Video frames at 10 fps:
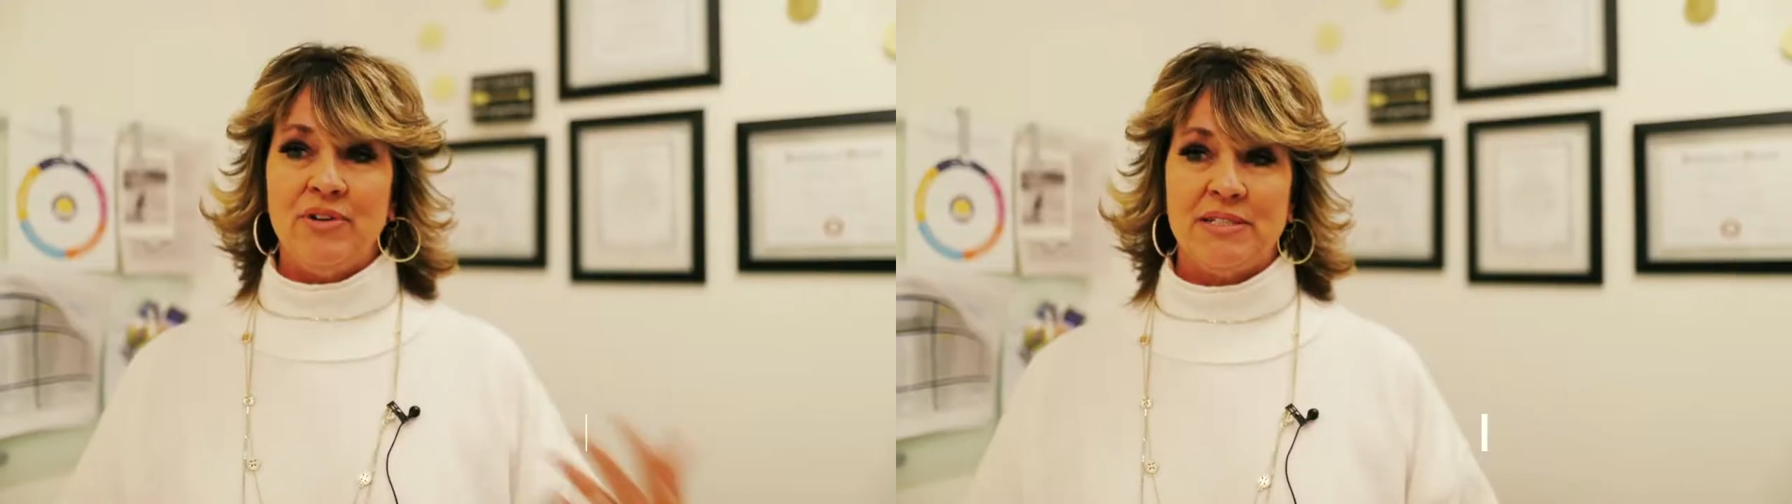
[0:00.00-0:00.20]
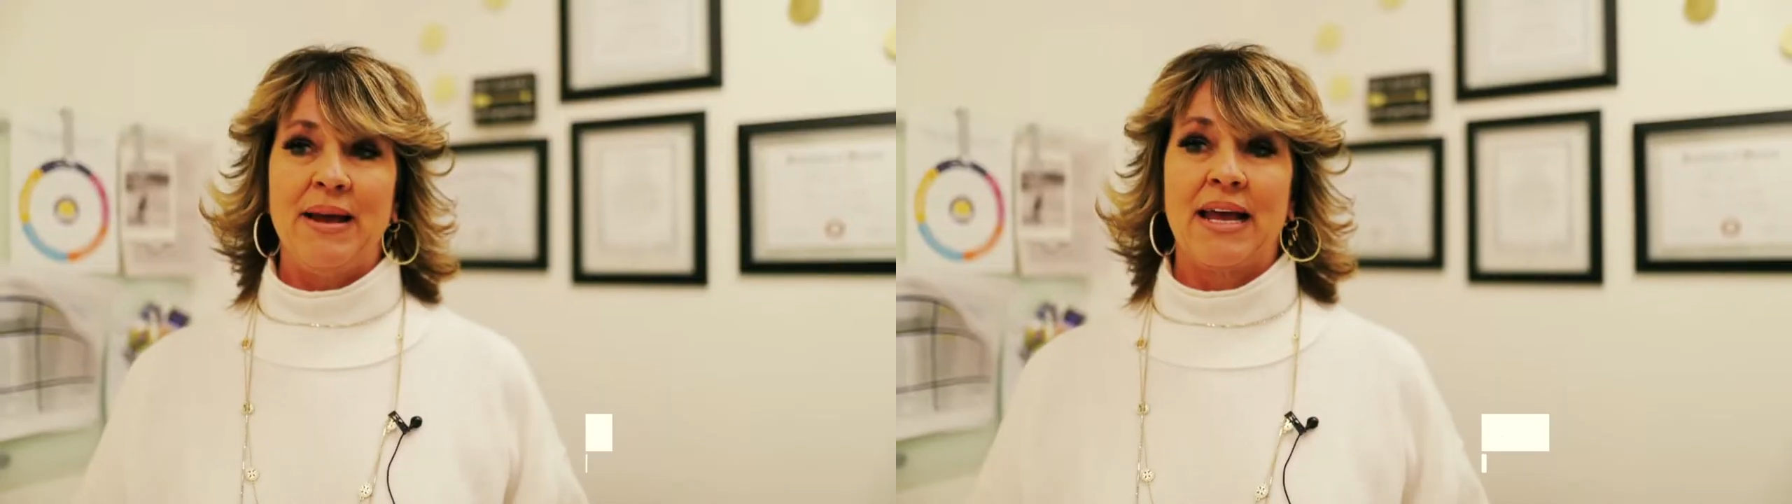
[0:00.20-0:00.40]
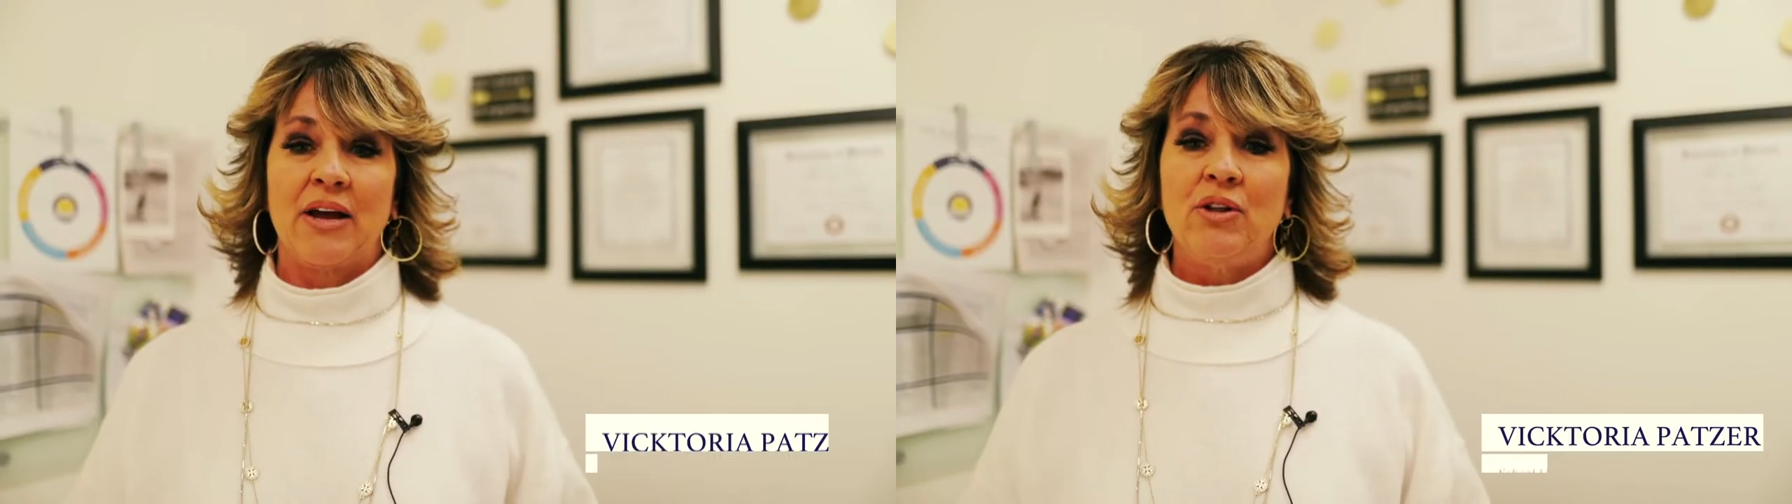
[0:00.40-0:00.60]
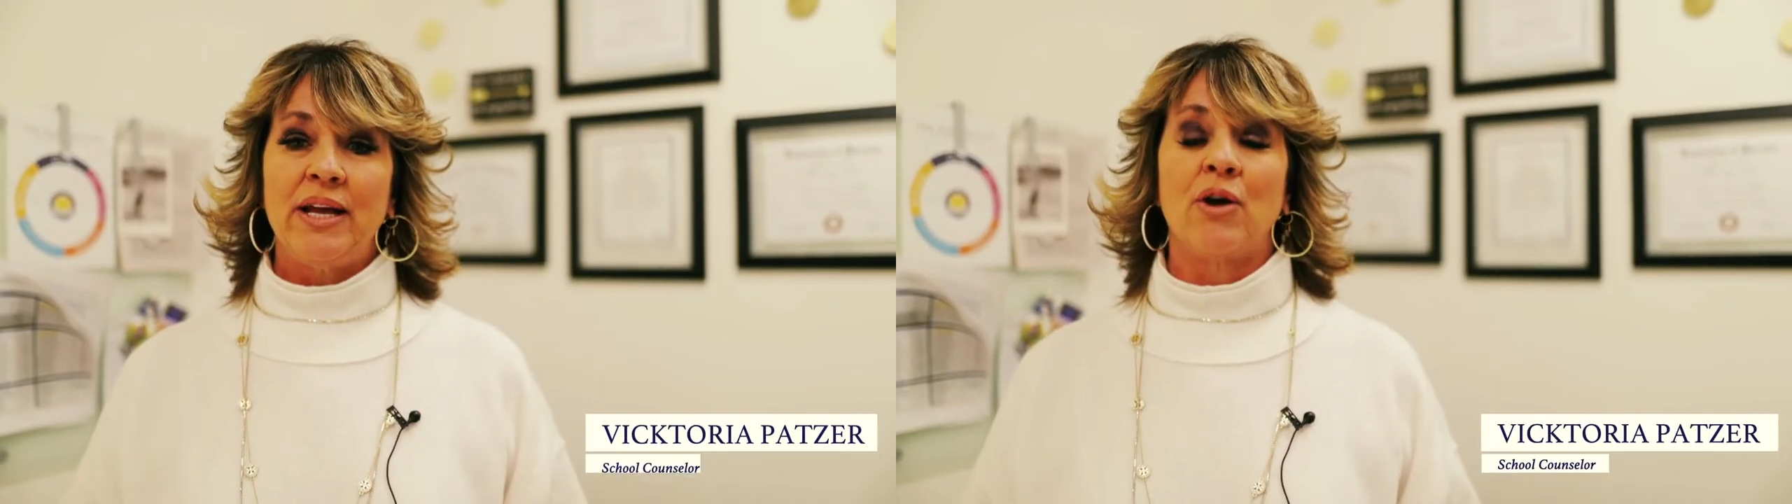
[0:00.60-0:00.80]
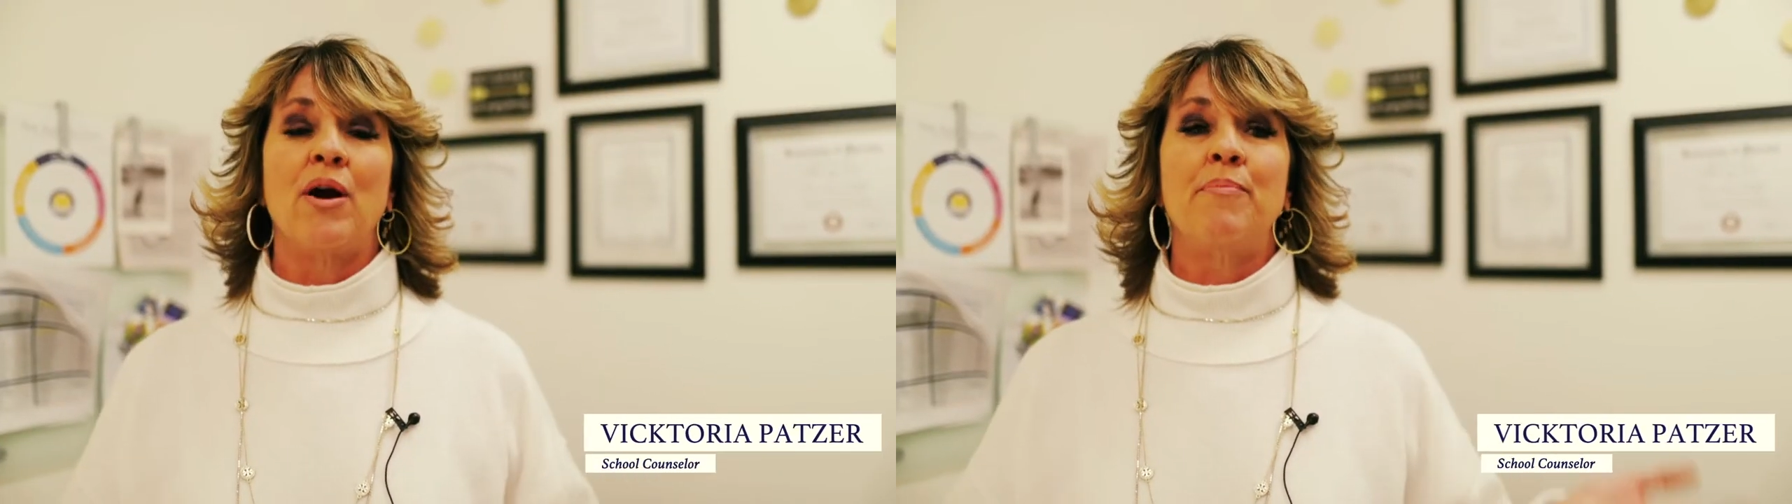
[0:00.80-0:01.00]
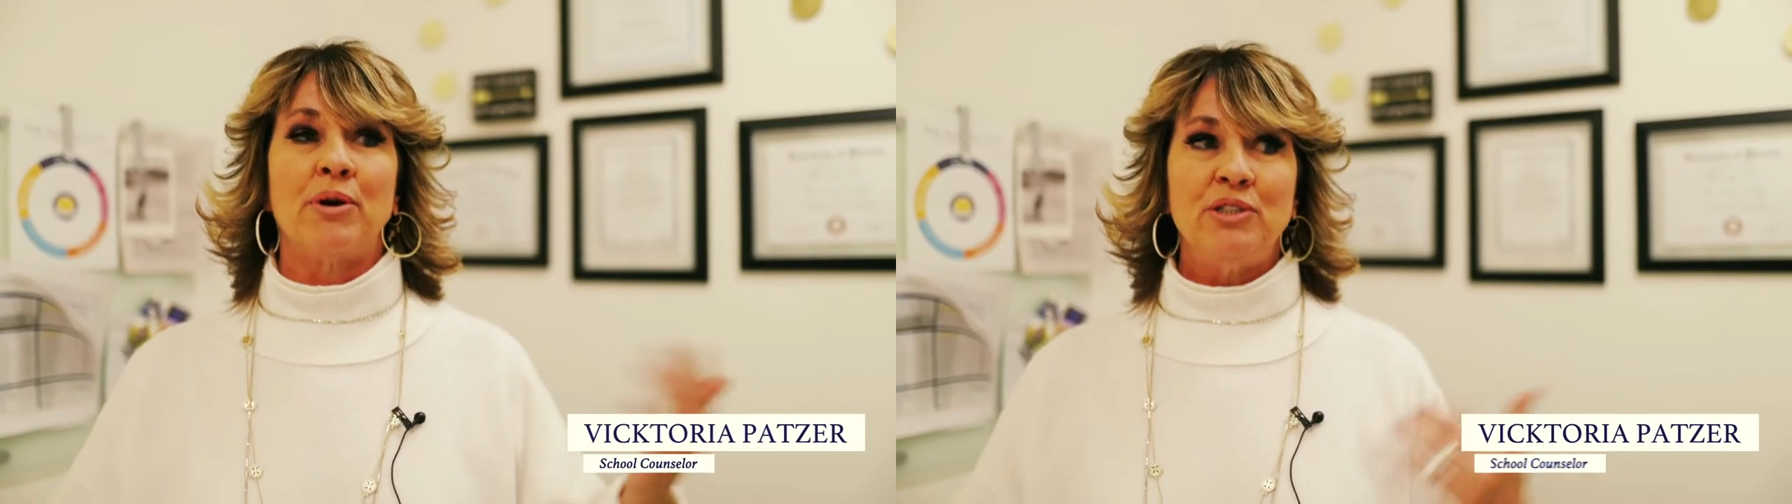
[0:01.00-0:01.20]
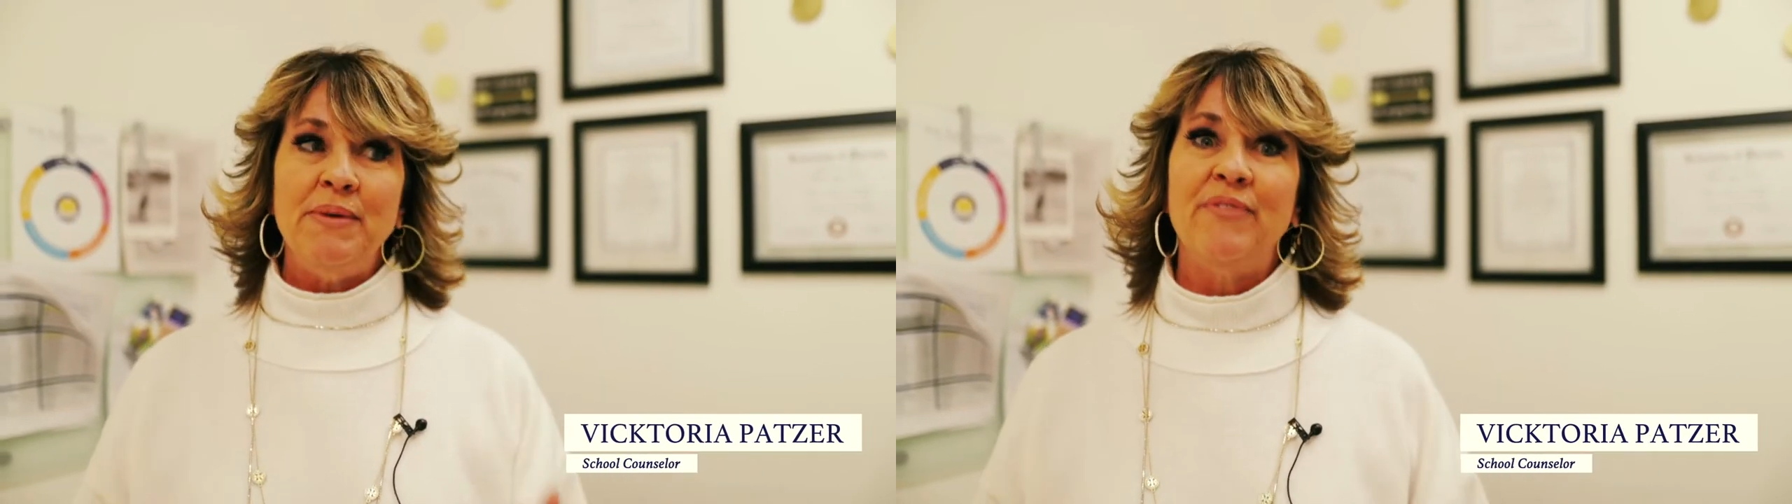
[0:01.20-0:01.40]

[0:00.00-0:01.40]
always make it clear, approach